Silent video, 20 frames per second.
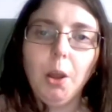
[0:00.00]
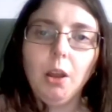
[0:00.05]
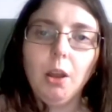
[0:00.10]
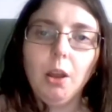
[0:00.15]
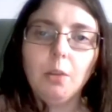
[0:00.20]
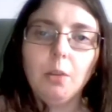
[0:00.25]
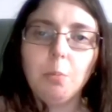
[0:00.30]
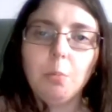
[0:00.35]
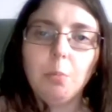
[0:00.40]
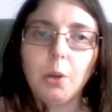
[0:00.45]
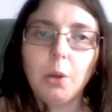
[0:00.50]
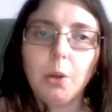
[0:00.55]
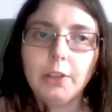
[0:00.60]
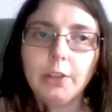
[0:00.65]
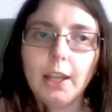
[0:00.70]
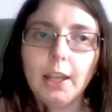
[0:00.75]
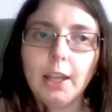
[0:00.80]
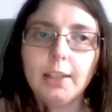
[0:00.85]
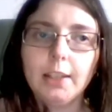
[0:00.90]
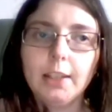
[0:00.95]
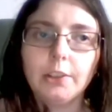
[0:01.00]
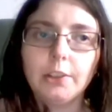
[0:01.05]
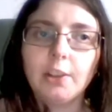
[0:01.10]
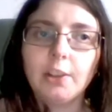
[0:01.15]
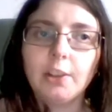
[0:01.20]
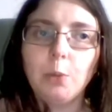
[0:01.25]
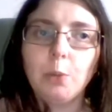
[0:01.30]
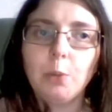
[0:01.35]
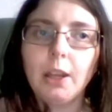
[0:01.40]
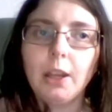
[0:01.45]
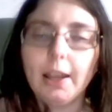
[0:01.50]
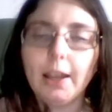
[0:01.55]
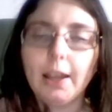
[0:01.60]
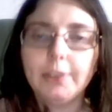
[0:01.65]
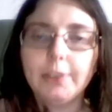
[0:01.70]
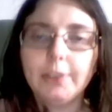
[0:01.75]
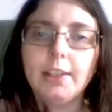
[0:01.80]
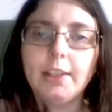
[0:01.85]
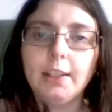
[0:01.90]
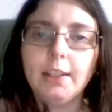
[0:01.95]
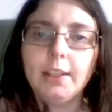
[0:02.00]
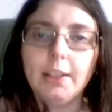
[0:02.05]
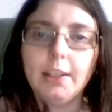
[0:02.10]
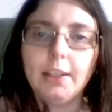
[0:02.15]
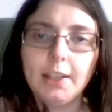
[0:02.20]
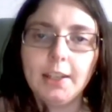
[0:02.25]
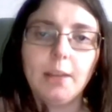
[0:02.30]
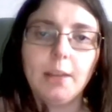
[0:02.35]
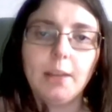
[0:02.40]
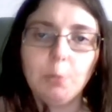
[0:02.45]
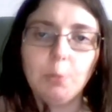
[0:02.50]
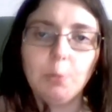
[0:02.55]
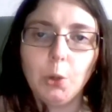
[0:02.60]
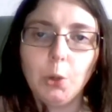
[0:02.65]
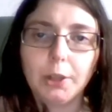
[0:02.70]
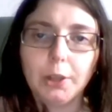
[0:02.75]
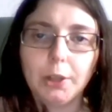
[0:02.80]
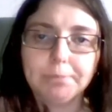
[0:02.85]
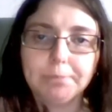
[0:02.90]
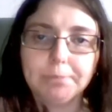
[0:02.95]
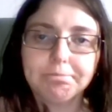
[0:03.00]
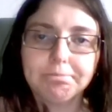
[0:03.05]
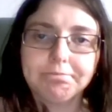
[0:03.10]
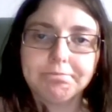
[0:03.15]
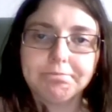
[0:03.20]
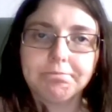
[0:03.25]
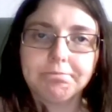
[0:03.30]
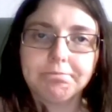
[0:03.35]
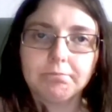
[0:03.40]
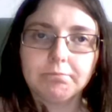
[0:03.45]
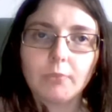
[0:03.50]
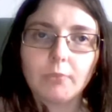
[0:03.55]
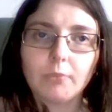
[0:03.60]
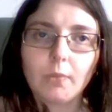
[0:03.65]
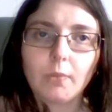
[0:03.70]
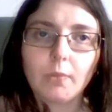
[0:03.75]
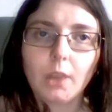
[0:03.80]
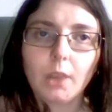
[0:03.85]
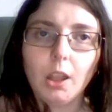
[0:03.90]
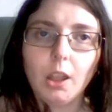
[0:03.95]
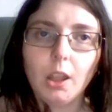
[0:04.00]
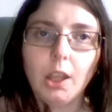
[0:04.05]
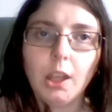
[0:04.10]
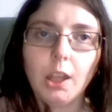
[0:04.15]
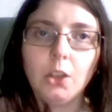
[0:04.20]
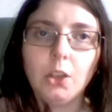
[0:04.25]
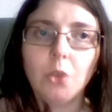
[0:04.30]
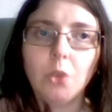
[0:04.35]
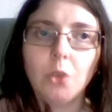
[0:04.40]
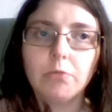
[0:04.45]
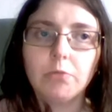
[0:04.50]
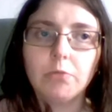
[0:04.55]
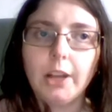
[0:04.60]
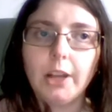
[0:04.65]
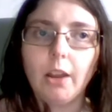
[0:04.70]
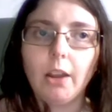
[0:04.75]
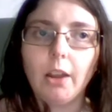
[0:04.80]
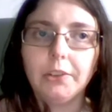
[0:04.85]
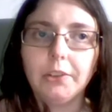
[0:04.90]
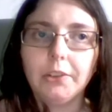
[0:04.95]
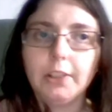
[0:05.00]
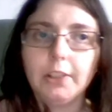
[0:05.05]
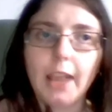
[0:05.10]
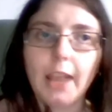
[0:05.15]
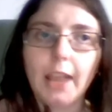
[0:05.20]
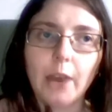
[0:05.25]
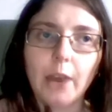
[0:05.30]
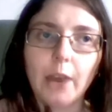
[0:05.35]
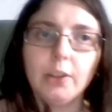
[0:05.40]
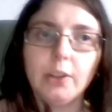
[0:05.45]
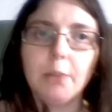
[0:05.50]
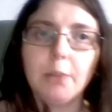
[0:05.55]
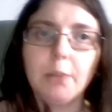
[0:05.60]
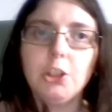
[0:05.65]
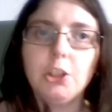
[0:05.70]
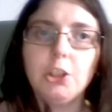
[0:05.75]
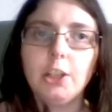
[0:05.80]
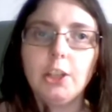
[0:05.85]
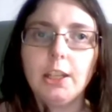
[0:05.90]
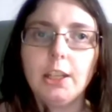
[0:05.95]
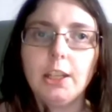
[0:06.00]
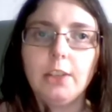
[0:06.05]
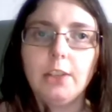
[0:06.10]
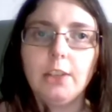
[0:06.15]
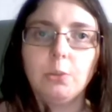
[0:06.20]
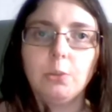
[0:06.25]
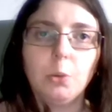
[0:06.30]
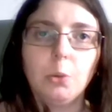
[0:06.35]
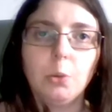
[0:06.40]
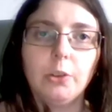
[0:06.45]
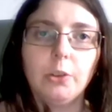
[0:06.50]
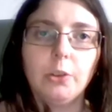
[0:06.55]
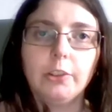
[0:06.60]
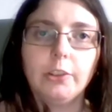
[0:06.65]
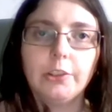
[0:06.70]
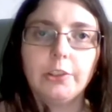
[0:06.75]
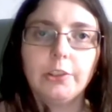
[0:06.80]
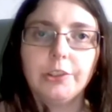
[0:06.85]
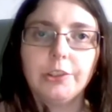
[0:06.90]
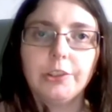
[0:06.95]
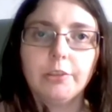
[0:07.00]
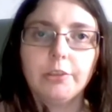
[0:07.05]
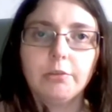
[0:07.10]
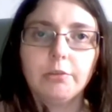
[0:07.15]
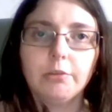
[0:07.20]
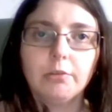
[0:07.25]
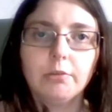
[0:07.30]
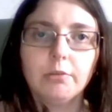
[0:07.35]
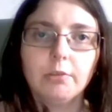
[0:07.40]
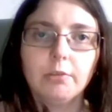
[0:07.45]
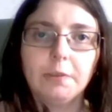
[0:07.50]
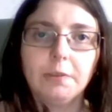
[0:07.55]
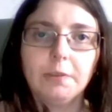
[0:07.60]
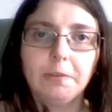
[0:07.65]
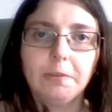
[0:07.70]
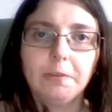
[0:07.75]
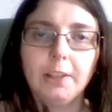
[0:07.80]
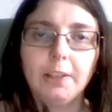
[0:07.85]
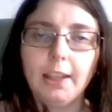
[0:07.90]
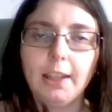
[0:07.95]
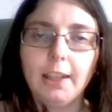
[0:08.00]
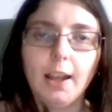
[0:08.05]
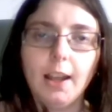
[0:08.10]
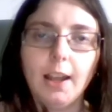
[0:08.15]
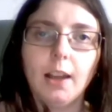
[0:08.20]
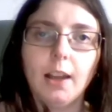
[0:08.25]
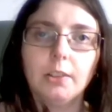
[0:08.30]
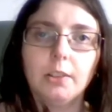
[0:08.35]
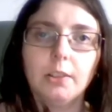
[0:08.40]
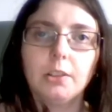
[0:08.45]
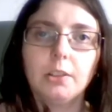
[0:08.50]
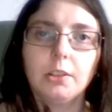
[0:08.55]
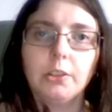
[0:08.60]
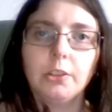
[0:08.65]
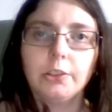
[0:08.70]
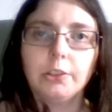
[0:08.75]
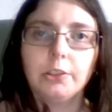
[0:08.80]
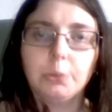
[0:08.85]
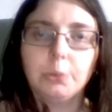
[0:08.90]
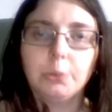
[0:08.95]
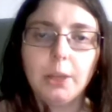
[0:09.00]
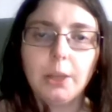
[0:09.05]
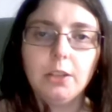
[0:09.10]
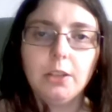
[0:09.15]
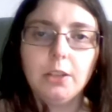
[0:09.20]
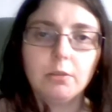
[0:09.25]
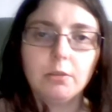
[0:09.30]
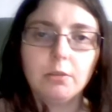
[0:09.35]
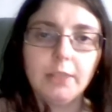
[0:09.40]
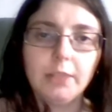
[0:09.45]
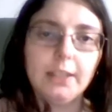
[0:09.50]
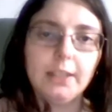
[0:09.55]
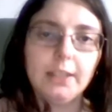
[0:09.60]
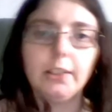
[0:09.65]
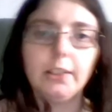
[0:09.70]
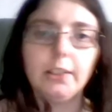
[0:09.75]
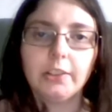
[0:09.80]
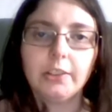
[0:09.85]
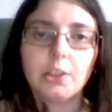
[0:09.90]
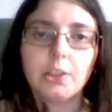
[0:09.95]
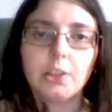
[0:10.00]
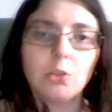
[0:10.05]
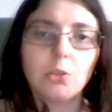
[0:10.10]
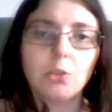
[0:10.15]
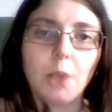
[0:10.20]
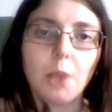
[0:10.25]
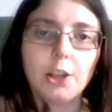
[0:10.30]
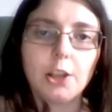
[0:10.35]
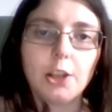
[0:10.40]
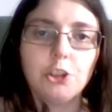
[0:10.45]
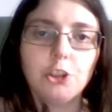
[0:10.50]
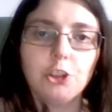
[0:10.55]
by telling us that we're lazy and need to get up and work, and not realising how damaging his words really are. Because when you're in this situation,